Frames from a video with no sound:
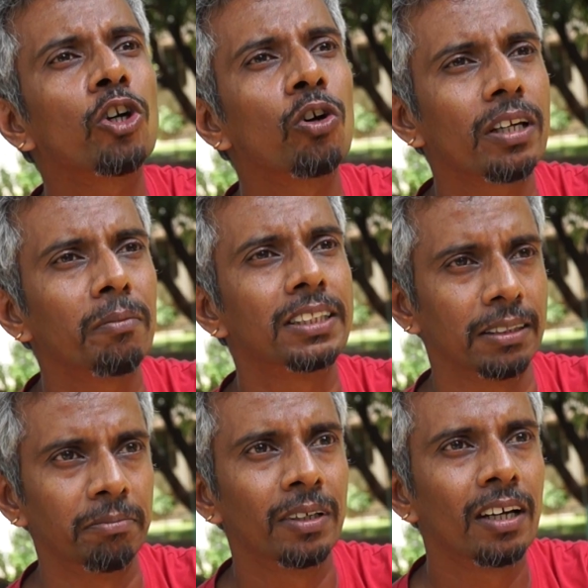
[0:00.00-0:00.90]
totemism,
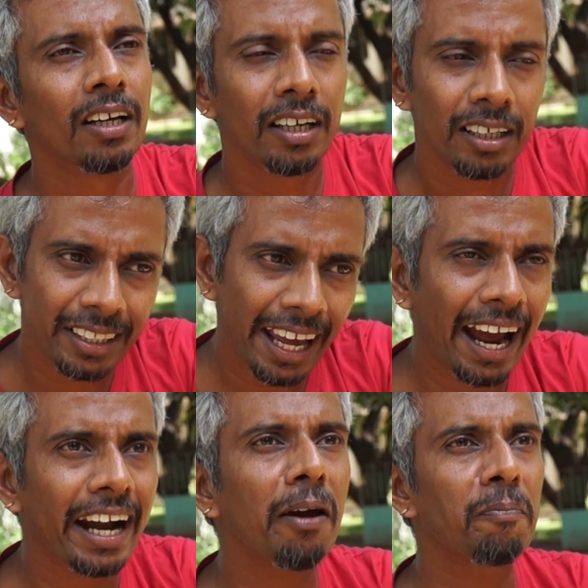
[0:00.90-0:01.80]
they
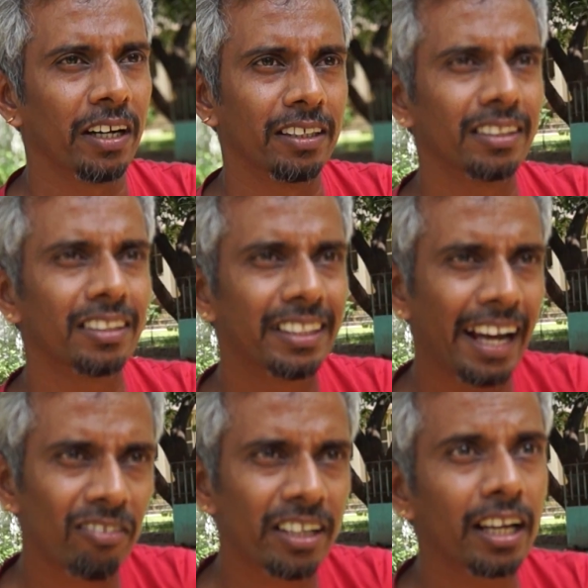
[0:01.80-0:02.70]
adapted. They
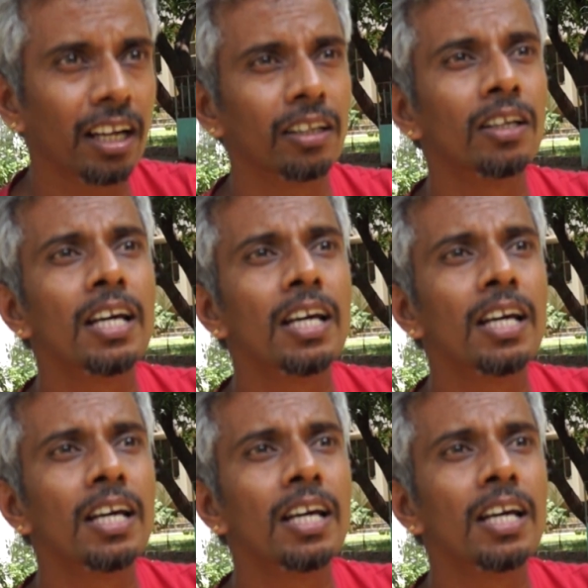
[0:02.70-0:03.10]
have taken.